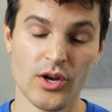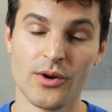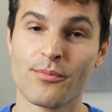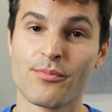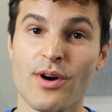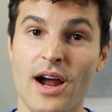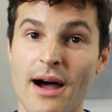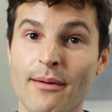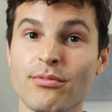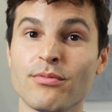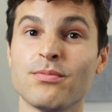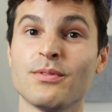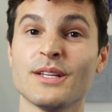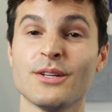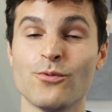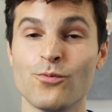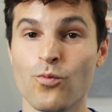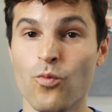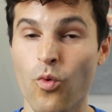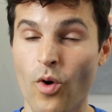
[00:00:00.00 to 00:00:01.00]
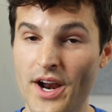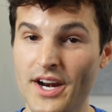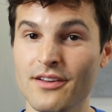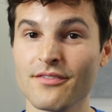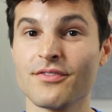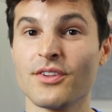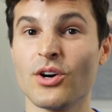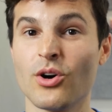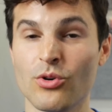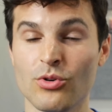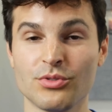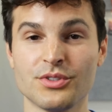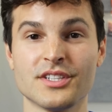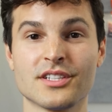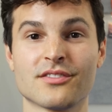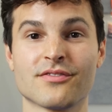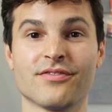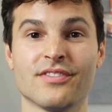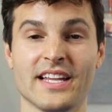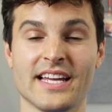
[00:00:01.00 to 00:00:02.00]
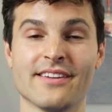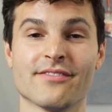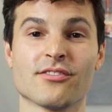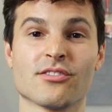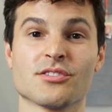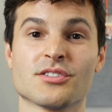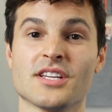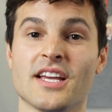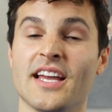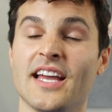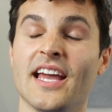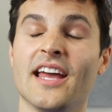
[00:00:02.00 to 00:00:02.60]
Probably one of the oldest flavors